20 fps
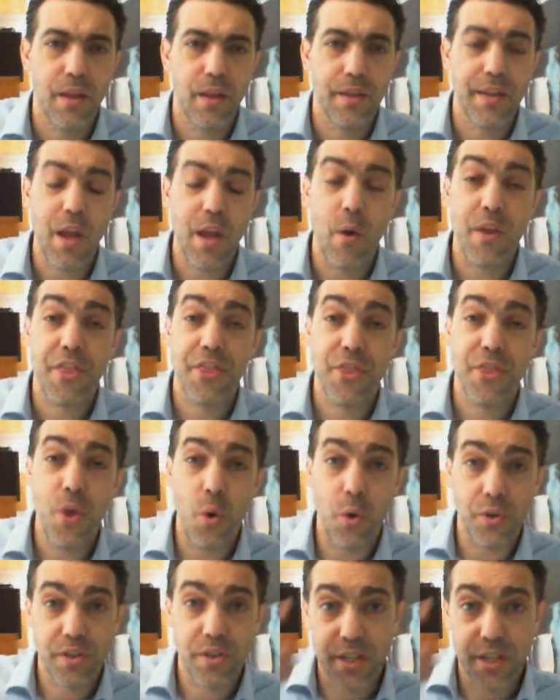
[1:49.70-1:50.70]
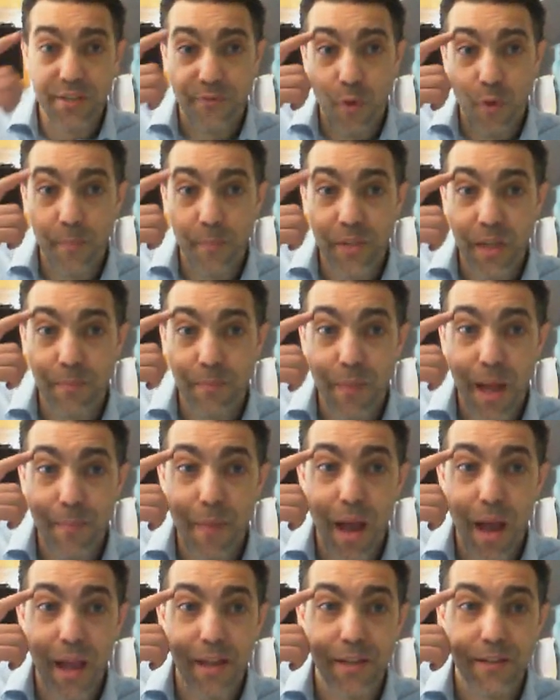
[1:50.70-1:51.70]
Now a thought has formed in my
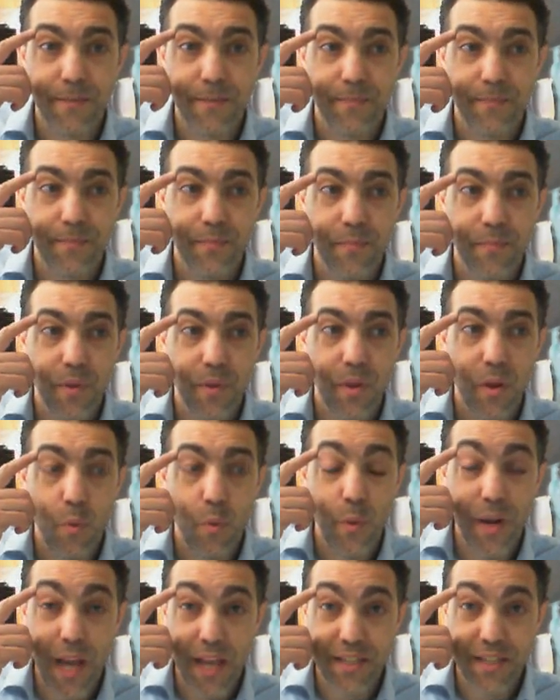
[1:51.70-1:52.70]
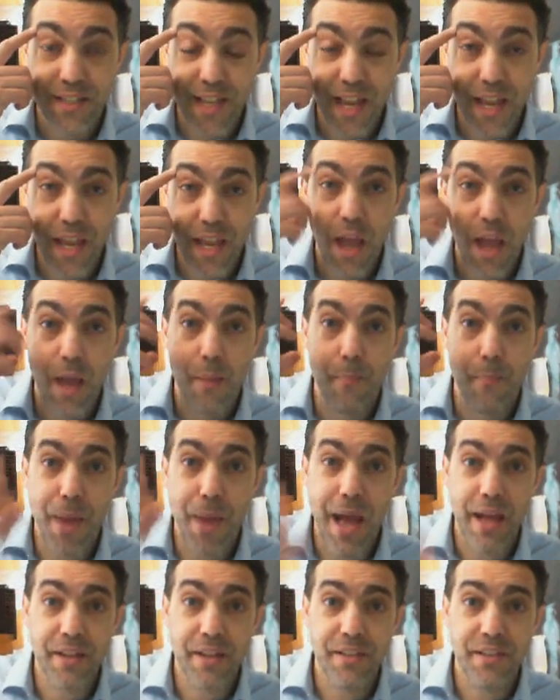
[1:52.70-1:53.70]
mind when I say
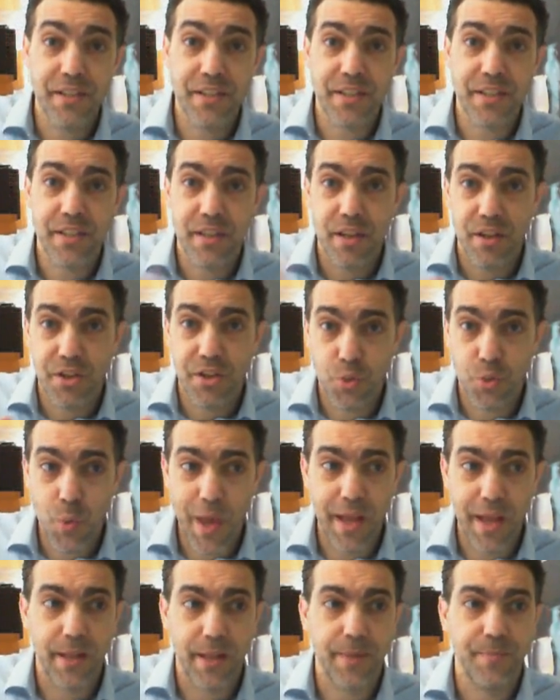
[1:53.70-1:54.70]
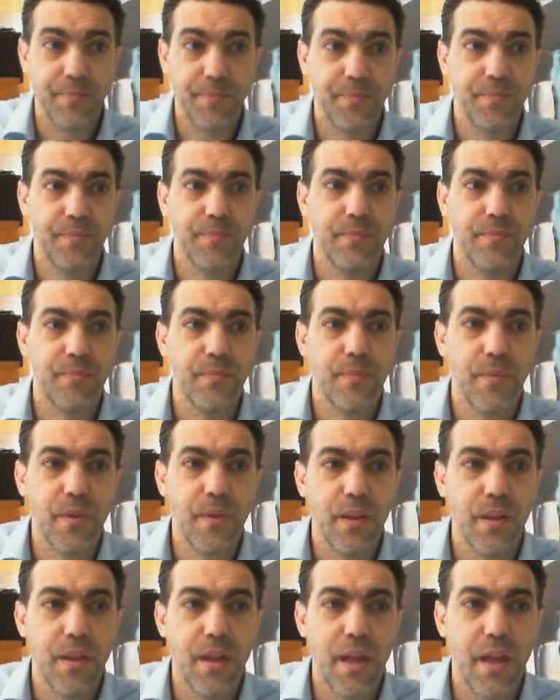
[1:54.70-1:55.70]
buds swell.
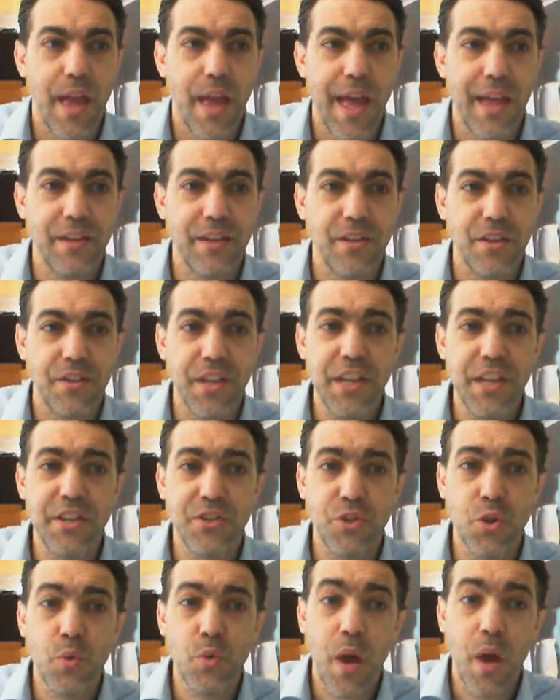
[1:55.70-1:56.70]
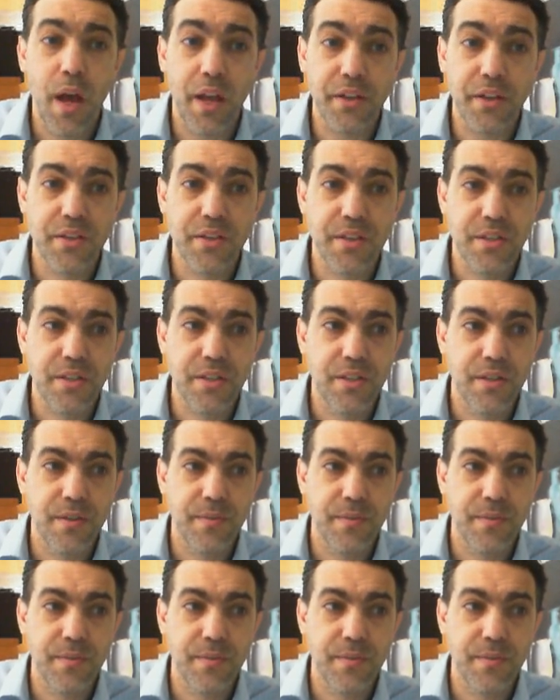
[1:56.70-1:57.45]
And these two words,